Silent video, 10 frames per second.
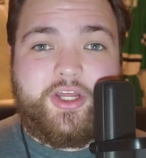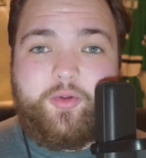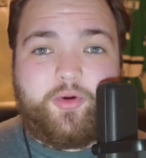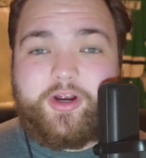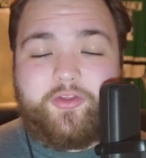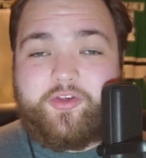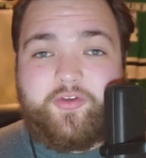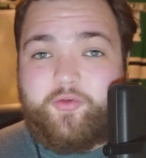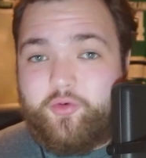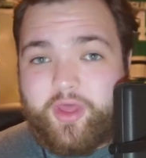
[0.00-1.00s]
regardless of
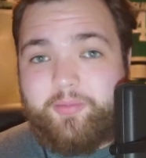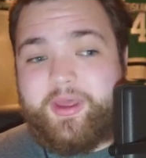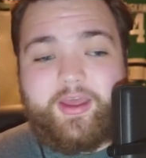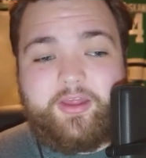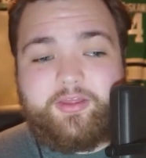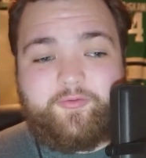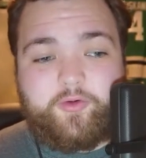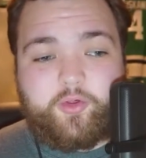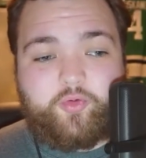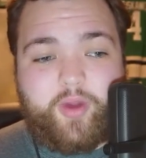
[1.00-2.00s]
who they meet in the
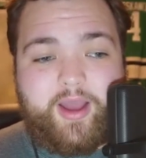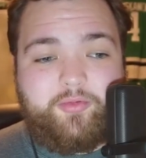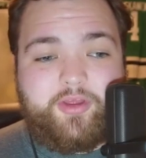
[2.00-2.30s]
first round.